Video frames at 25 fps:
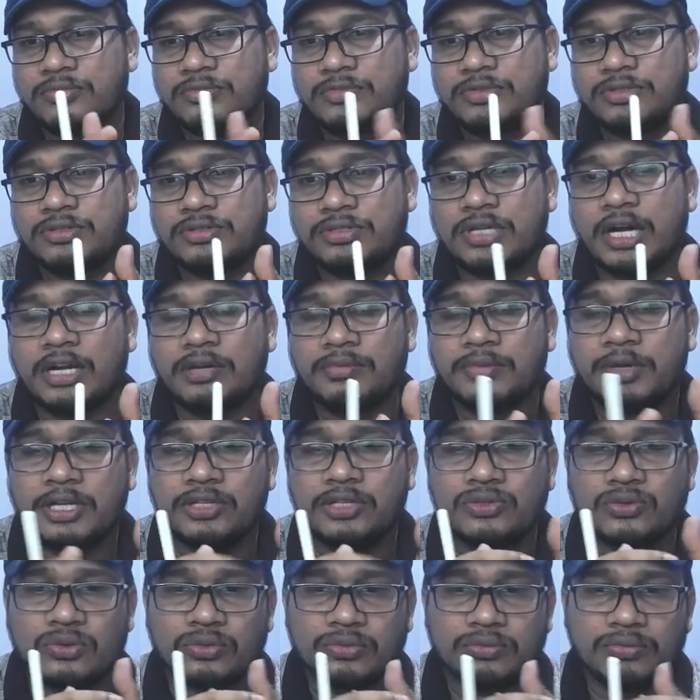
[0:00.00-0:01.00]
start very
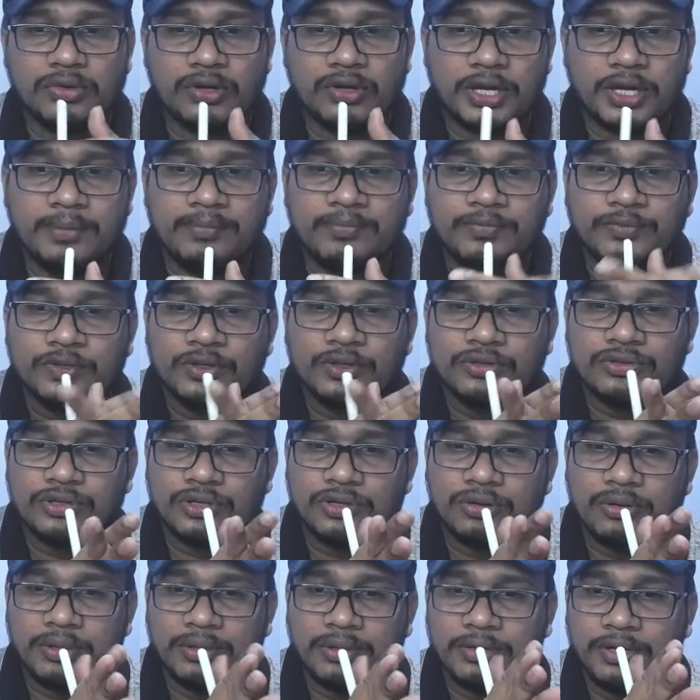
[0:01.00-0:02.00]
soon. Okay, so
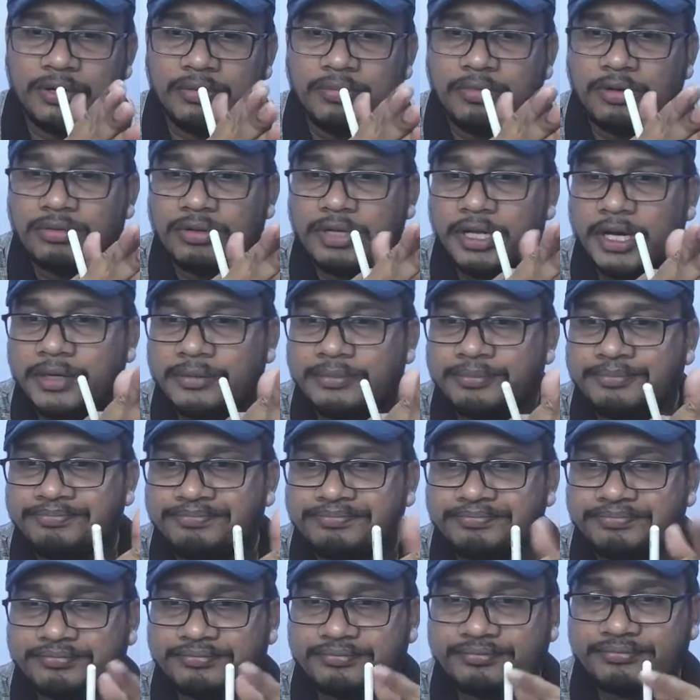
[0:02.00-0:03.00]
don't worry about that.
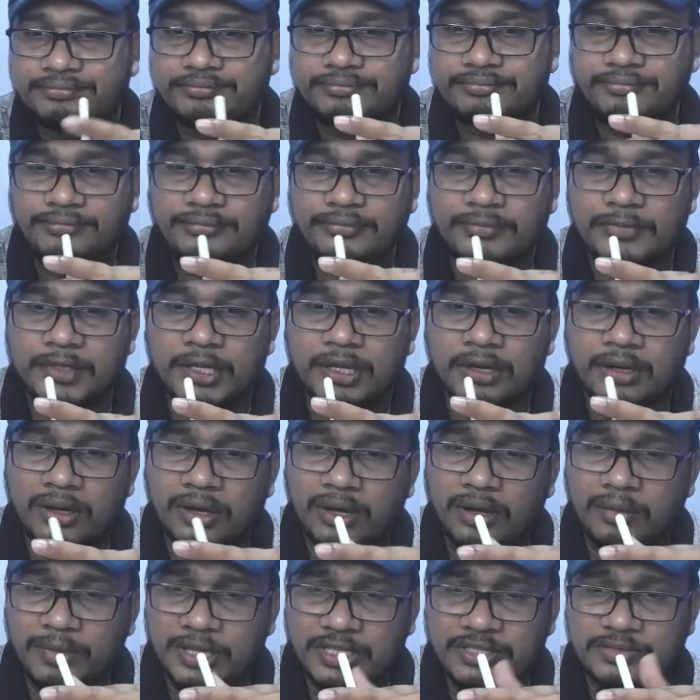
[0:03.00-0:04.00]

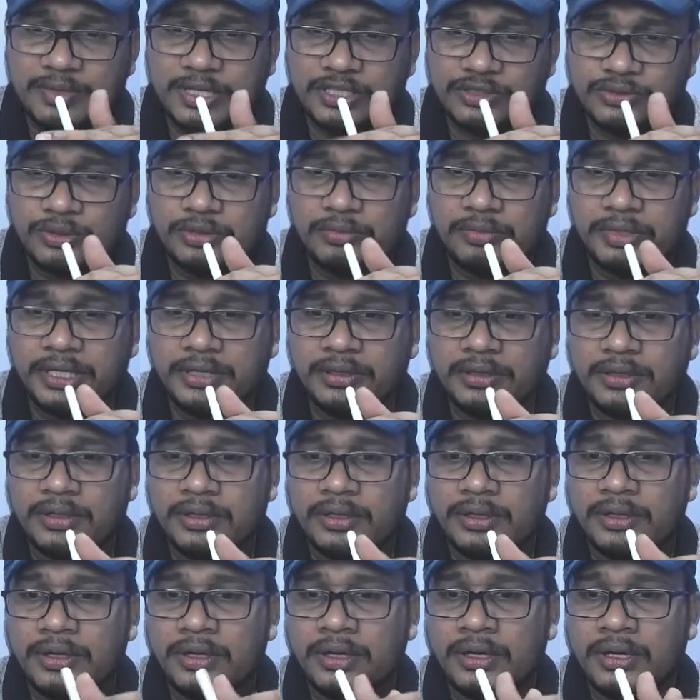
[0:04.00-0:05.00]
Abhyas batch will be
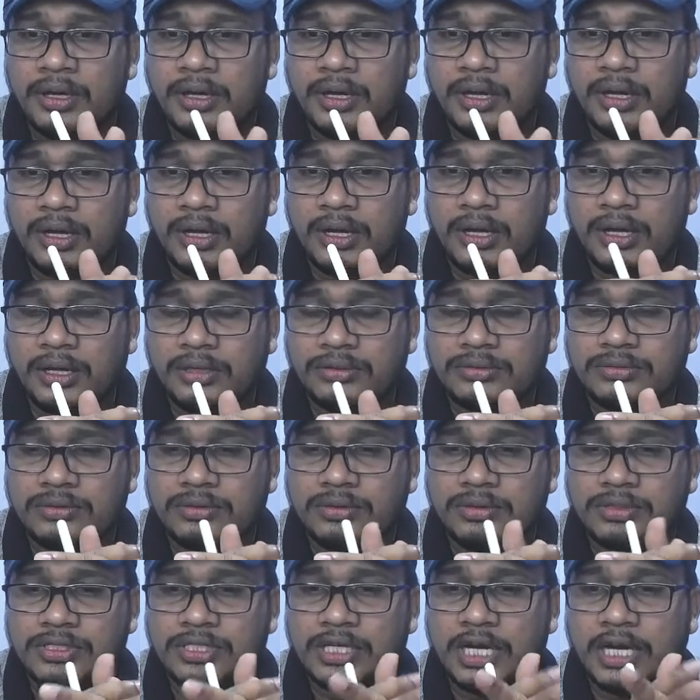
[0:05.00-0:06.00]

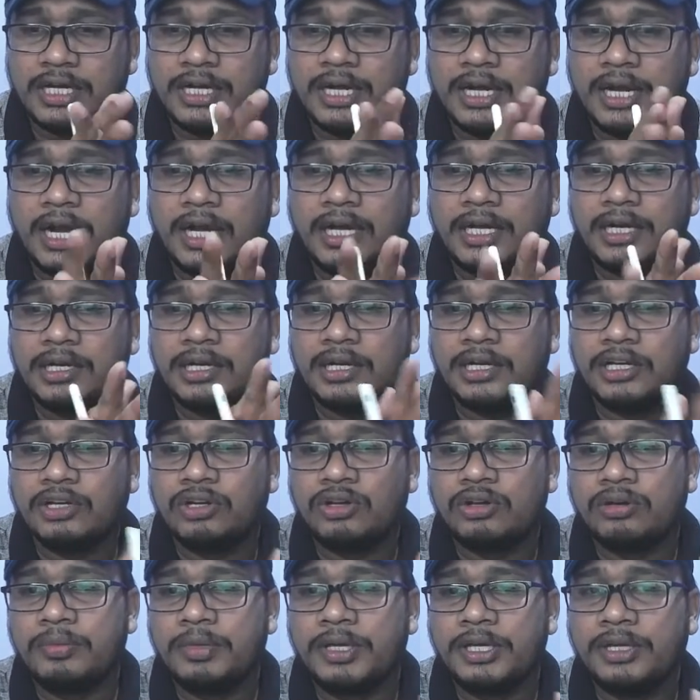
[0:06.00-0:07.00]
started, and it
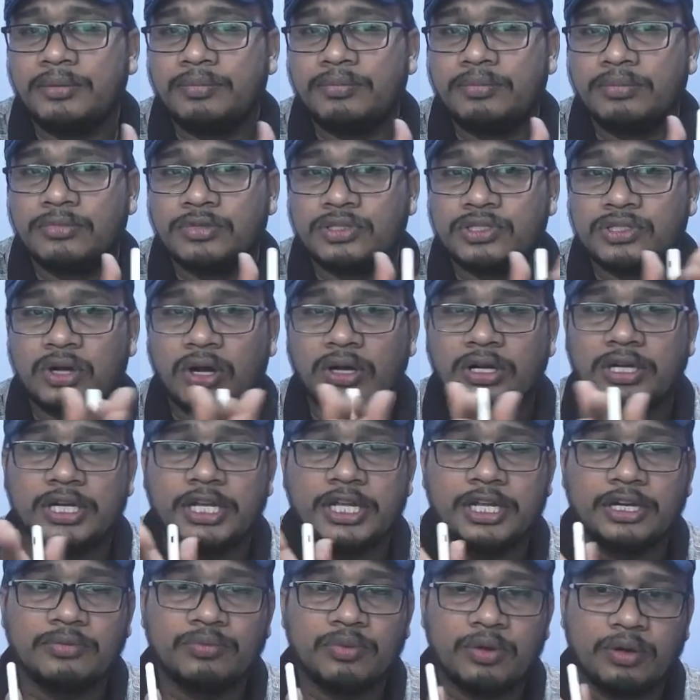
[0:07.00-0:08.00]
will be
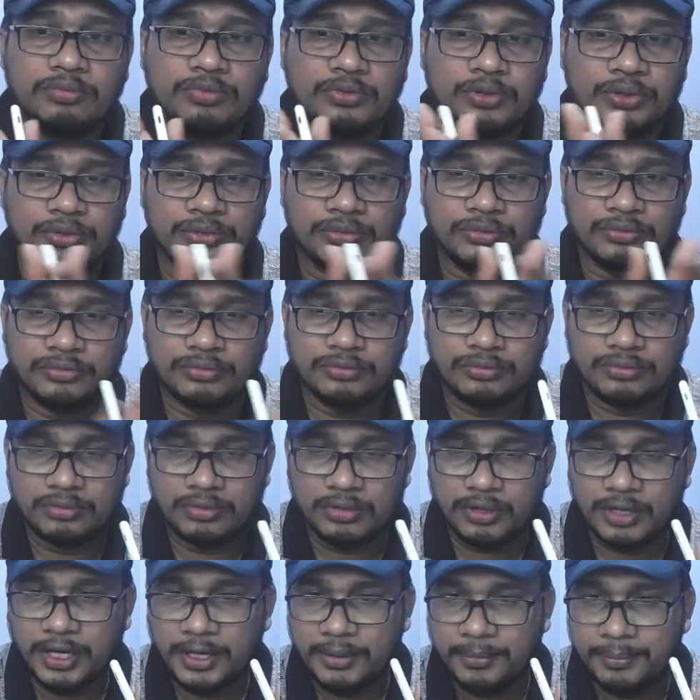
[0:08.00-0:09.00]
shortly informed to you.
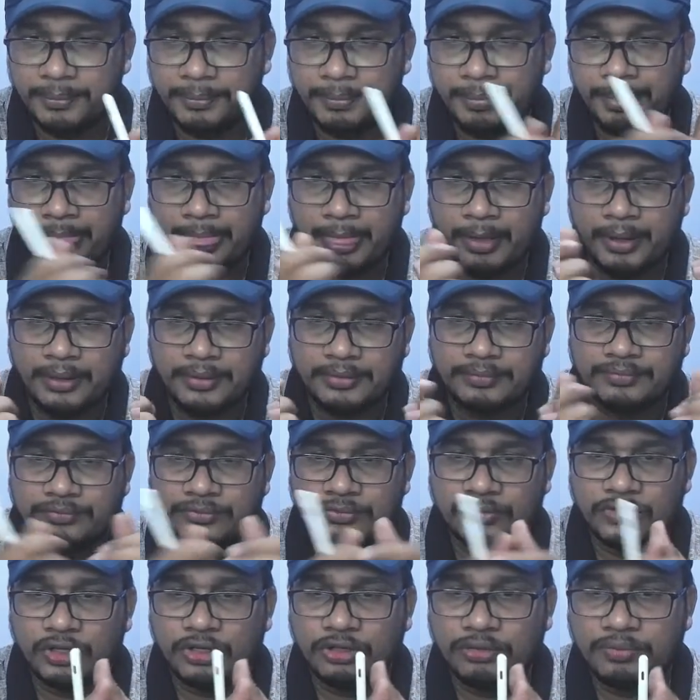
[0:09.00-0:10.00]
Okay,
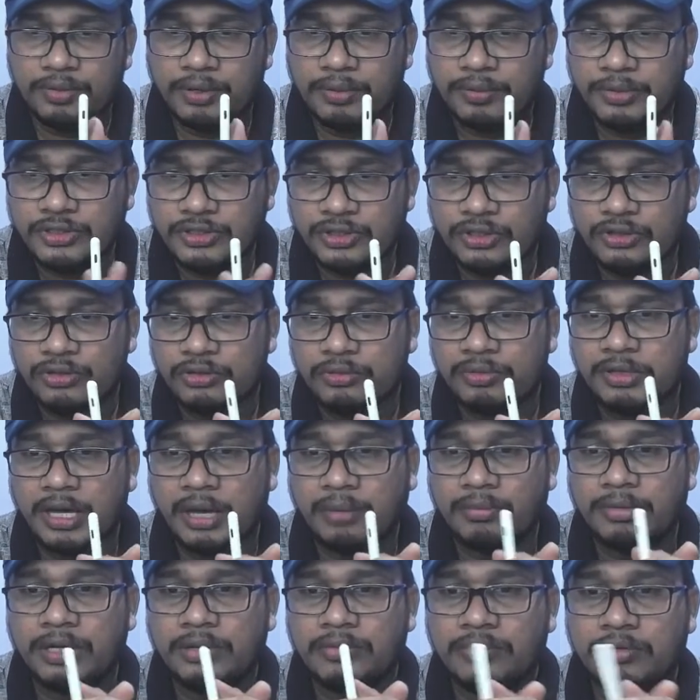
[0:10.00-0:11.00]
the information will be
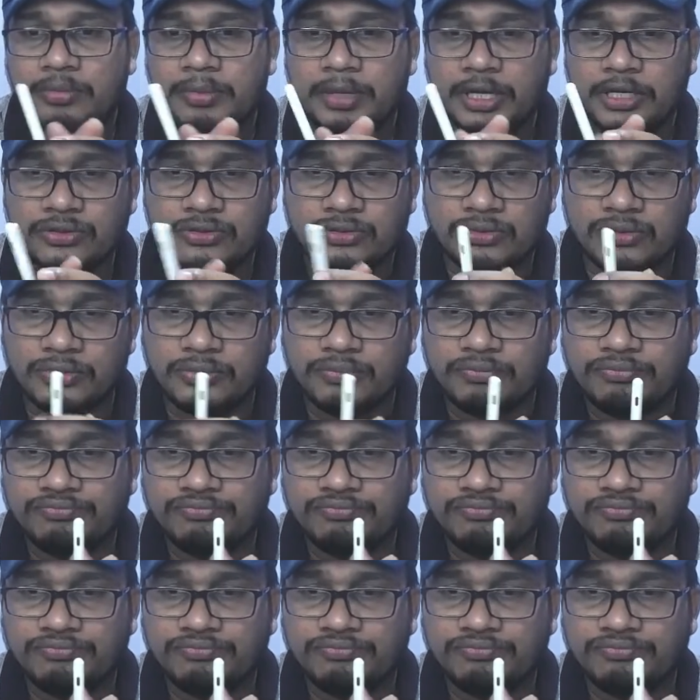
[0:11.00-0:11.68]
available very soon.